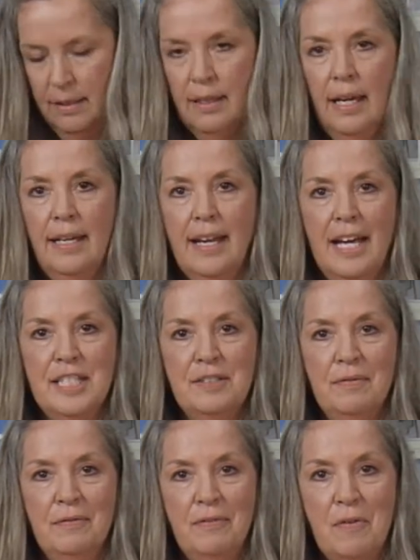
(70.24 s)
a nice
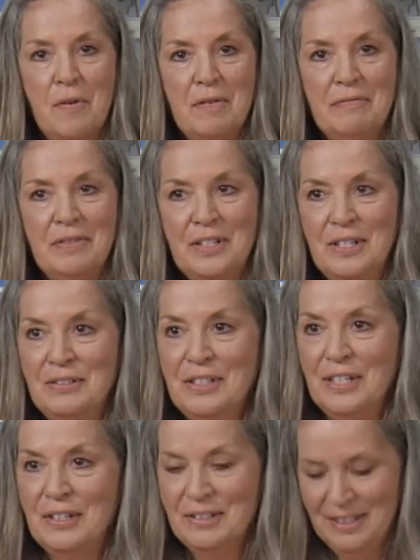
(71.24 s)
form for you
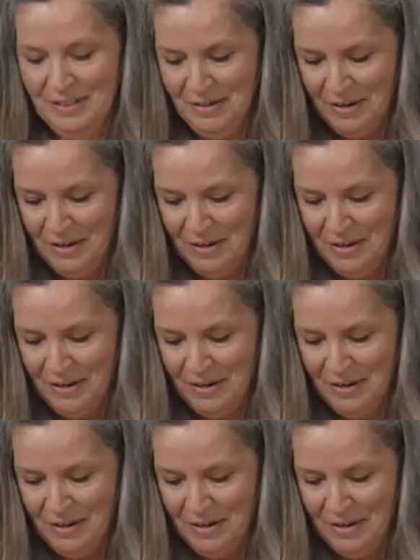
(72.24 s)
to use